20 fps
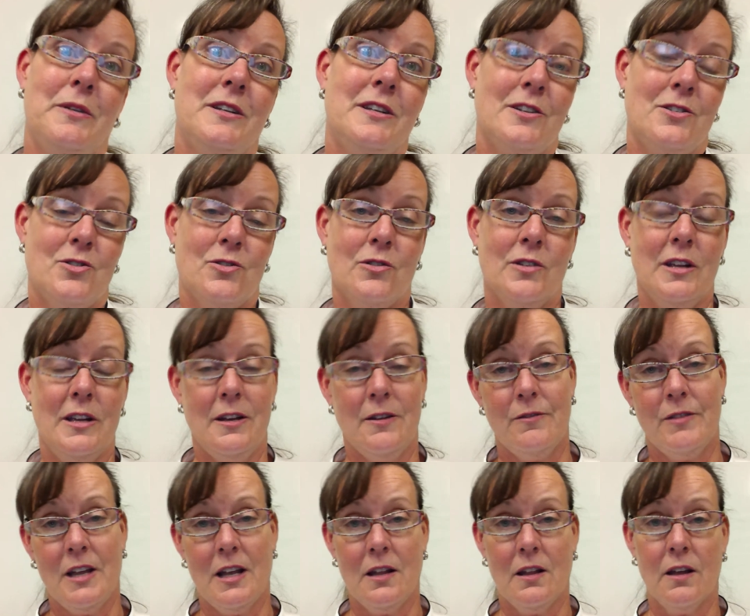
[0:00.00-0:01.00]
potentially if
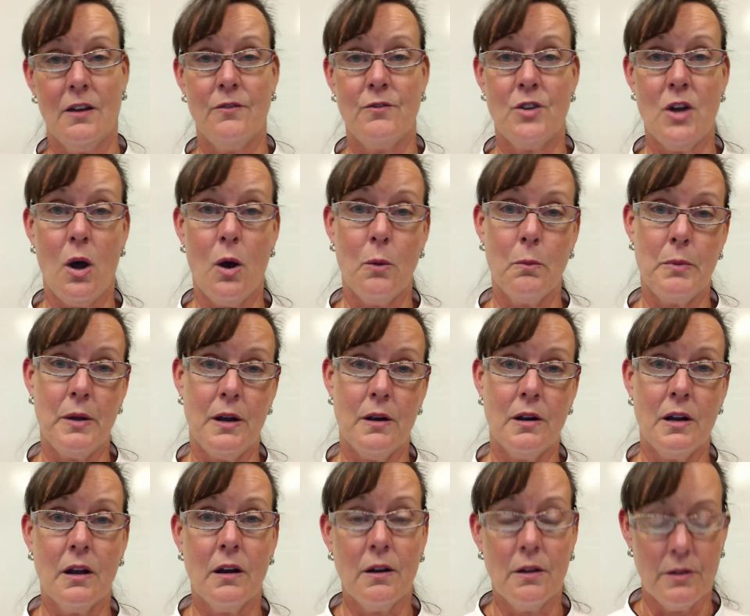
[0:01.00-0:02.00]
they love Dom
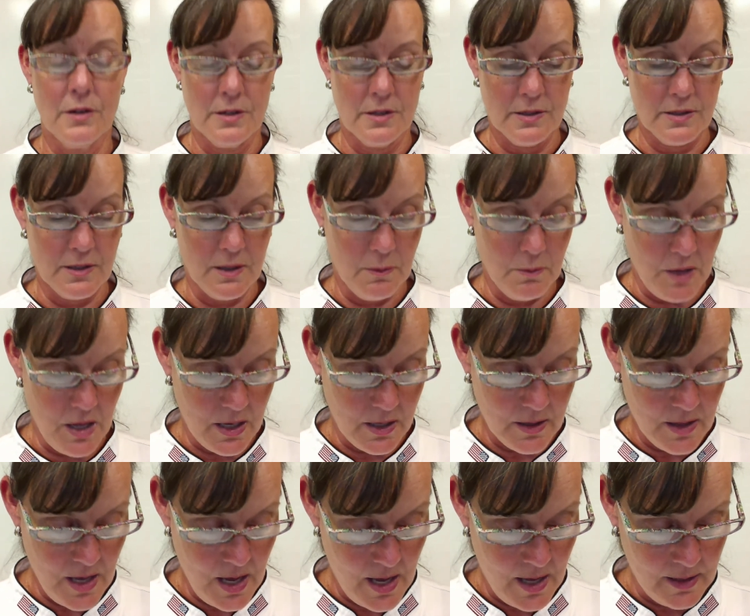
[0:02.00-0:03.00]
Perignon or something like
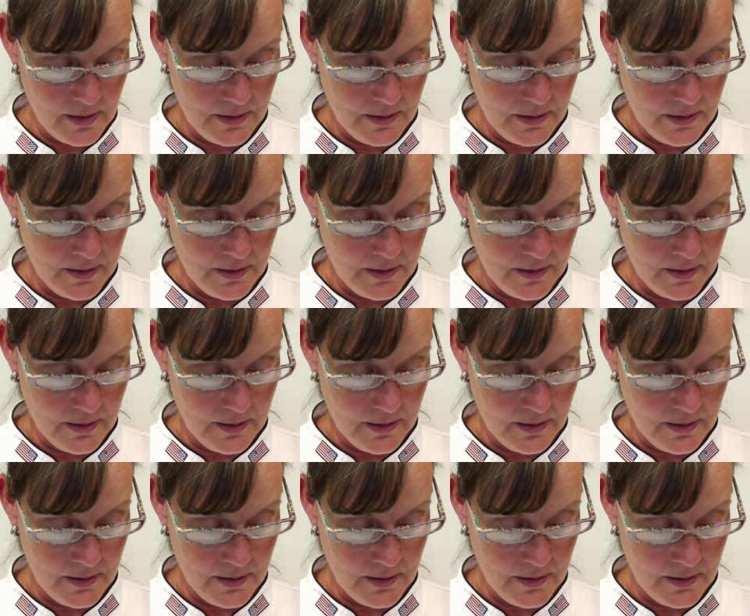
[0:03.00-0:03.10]
that.